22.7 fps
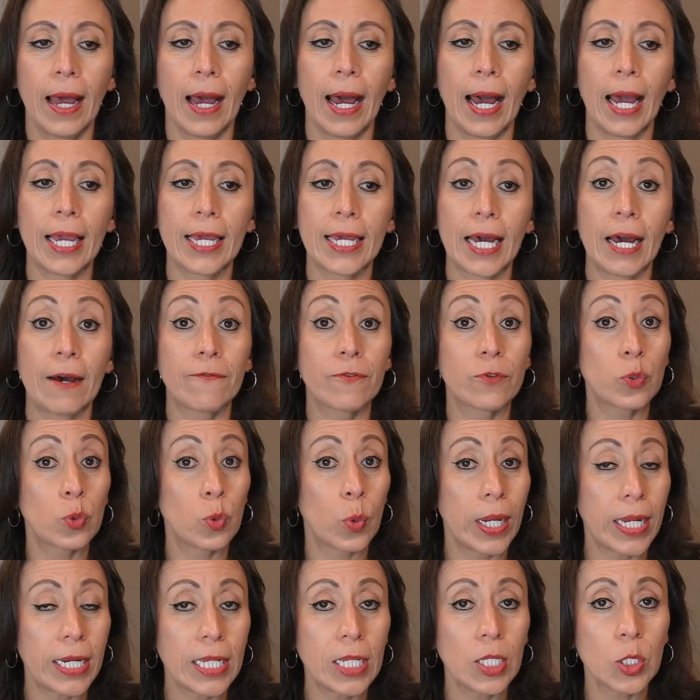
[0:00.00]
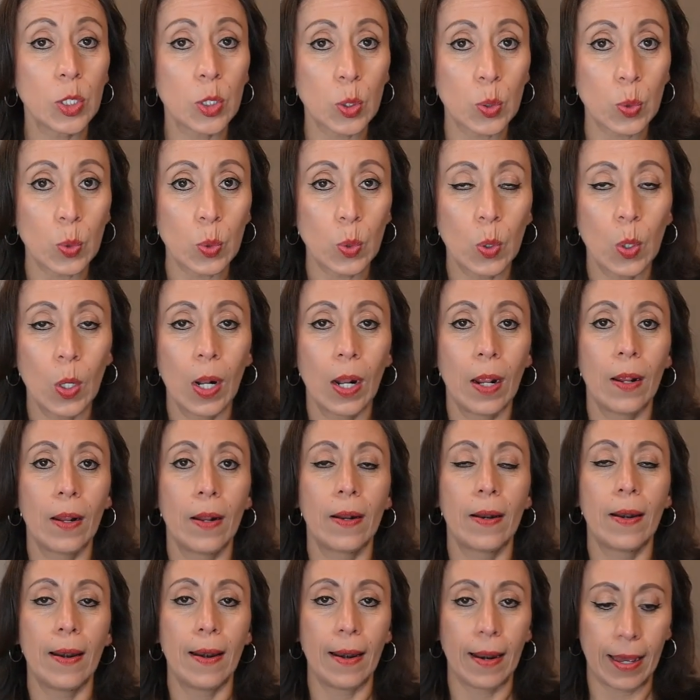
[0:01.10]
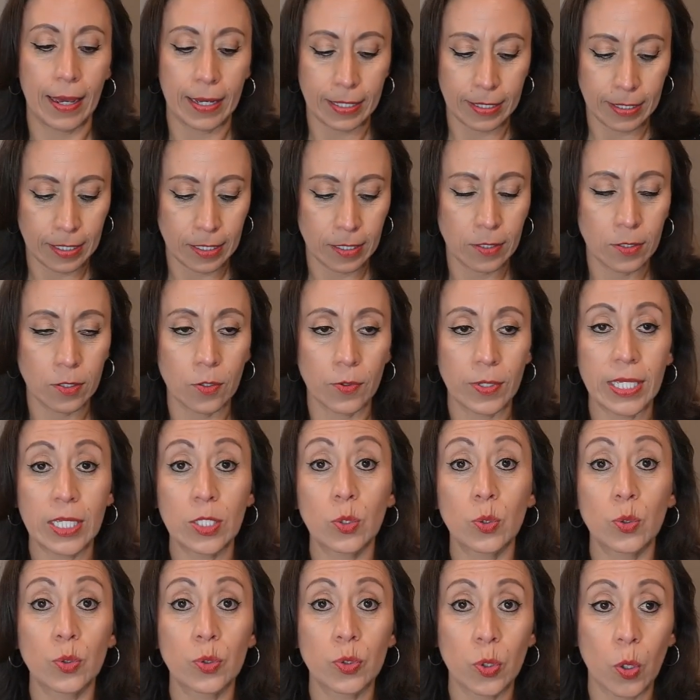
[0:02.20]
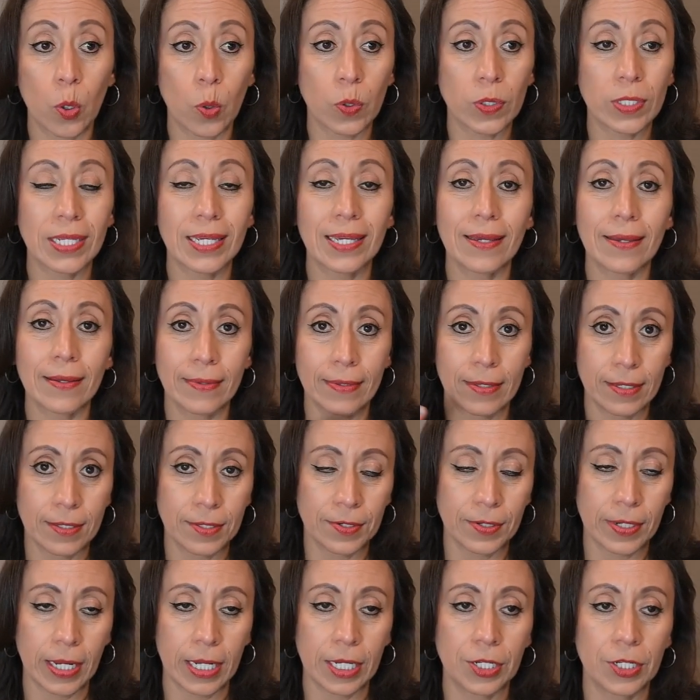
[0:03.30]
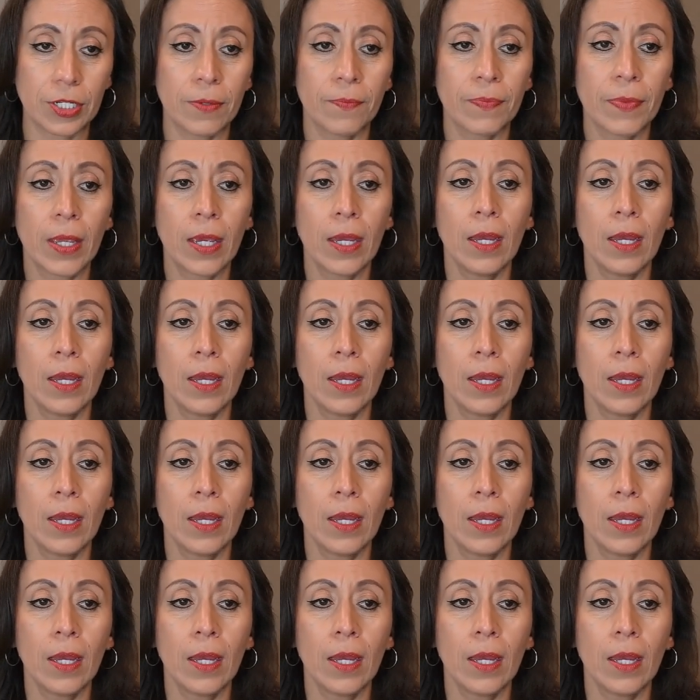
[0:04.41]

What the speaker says: I have 22 lines, 22 rows in this range.